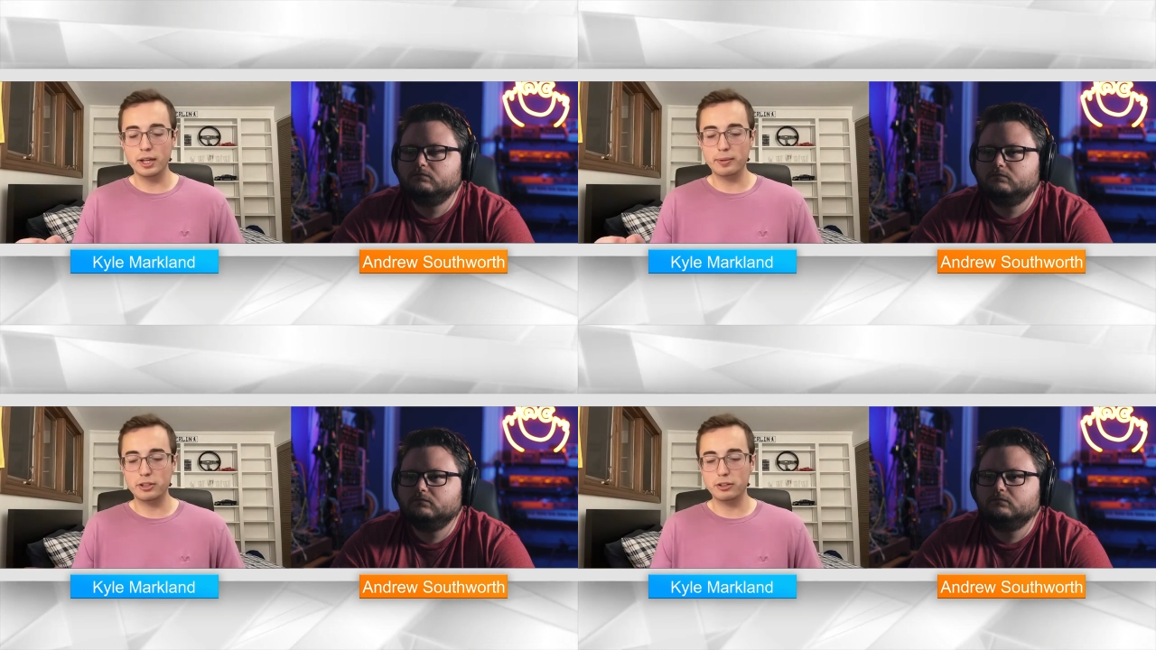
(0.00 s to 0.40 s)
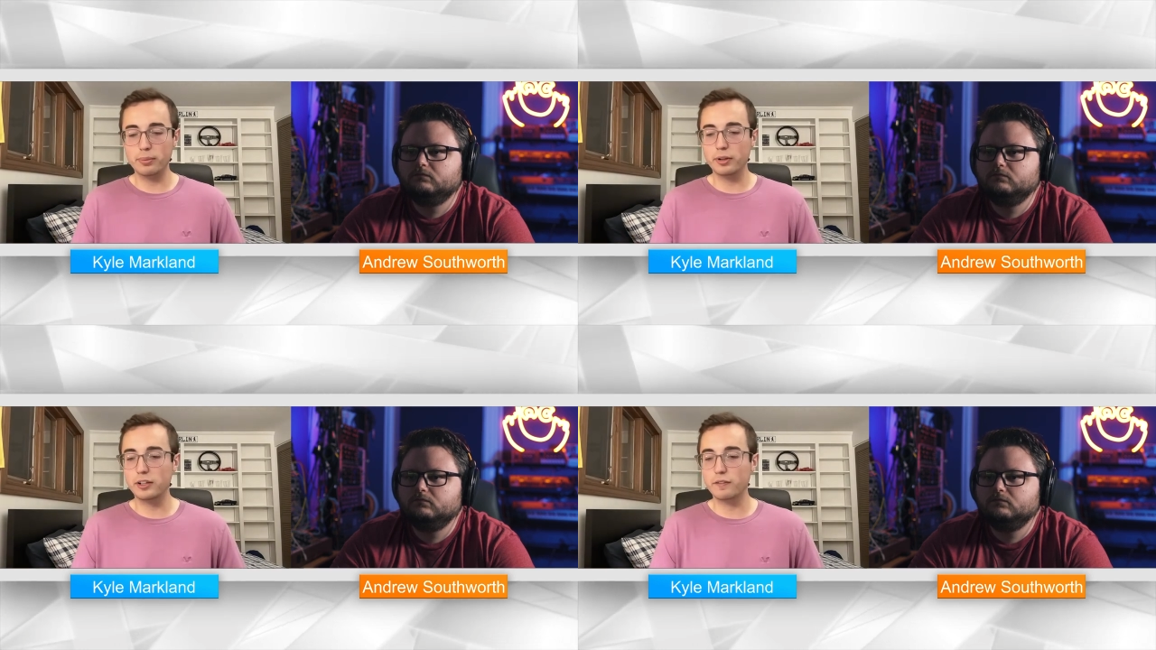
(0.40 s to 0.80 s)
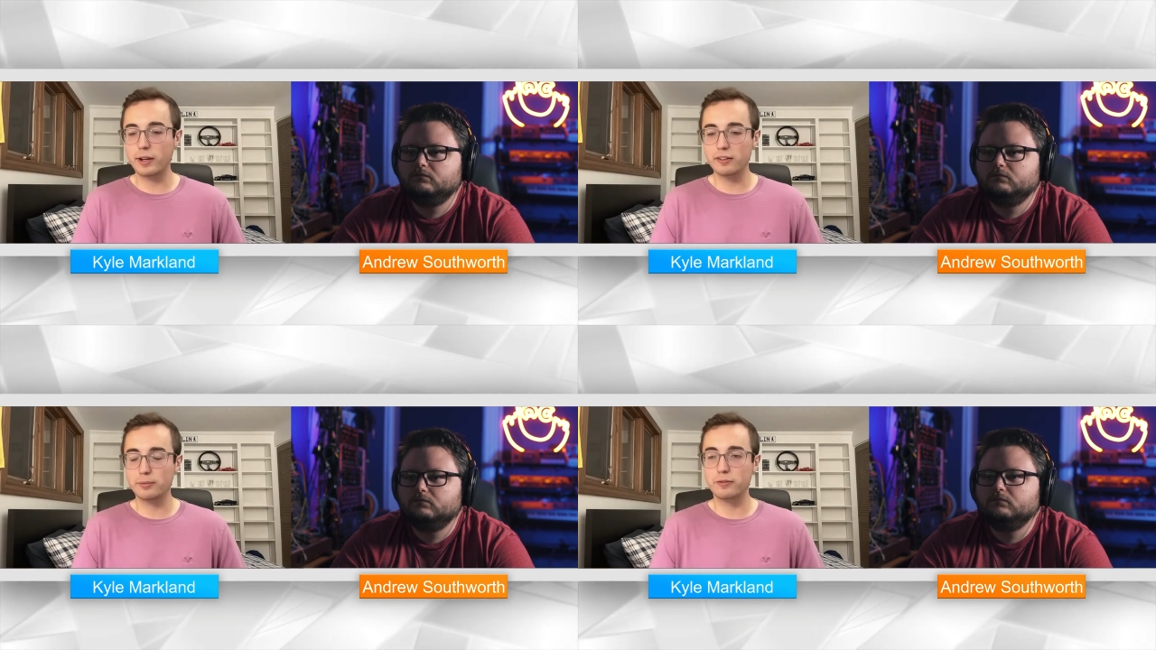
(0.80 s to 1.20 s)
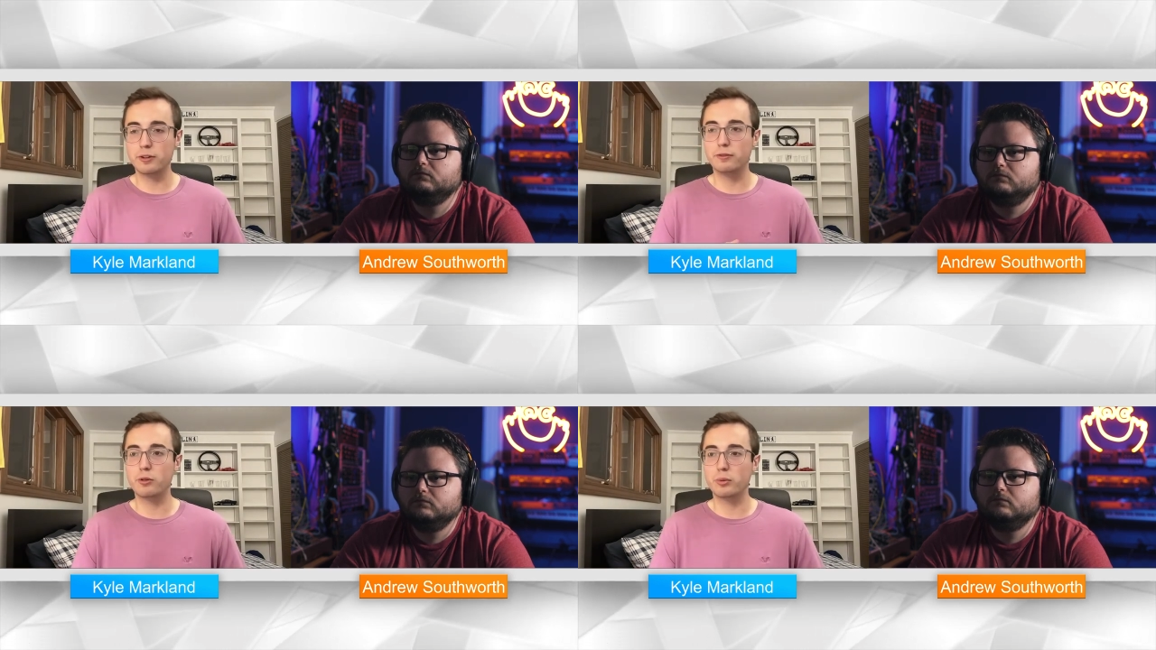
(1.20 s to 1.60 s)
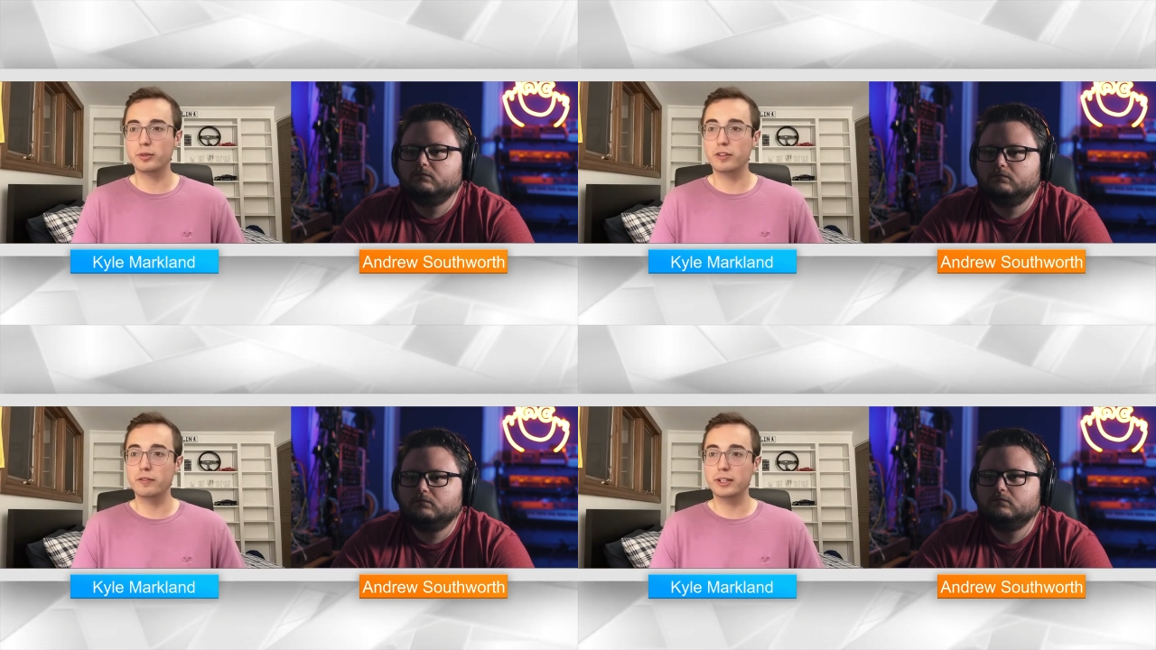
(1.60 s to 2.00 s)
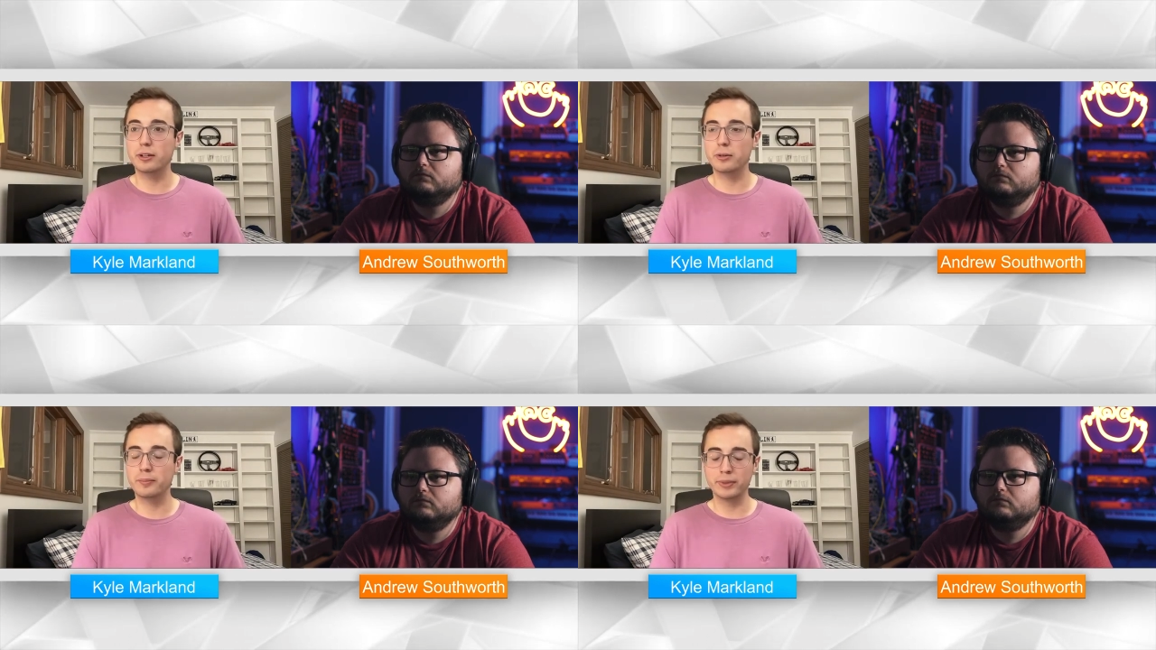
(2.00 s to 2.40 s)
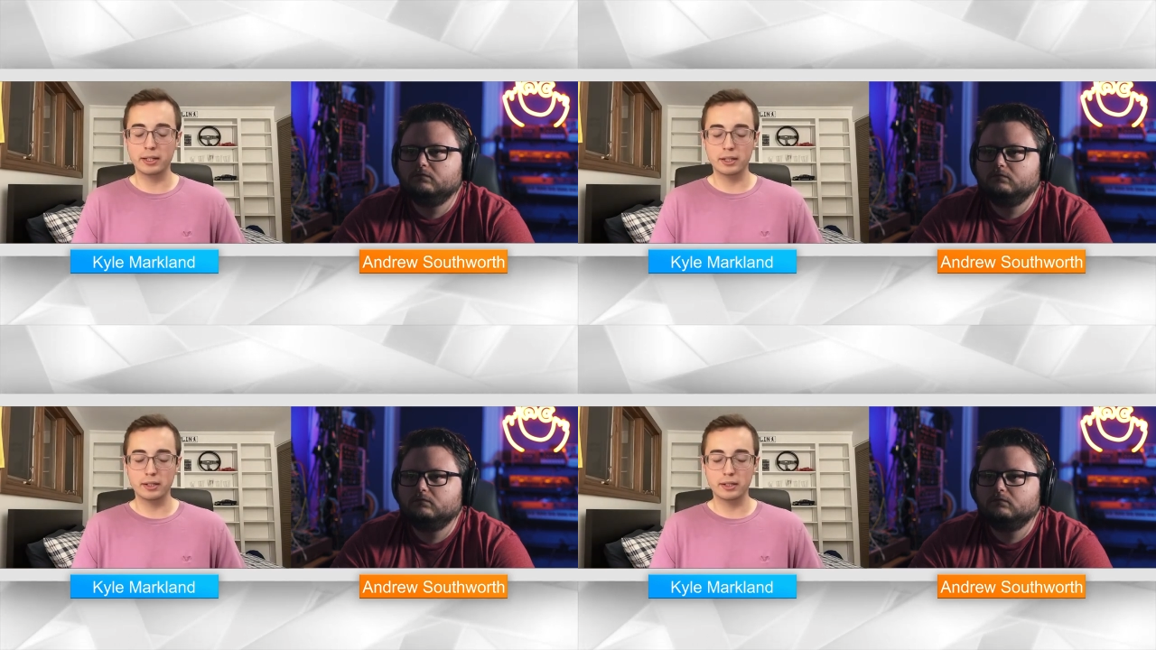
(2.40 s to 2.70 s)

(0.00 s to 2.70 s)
Speaker 1: and make sure you're putting your best foot forward with the video.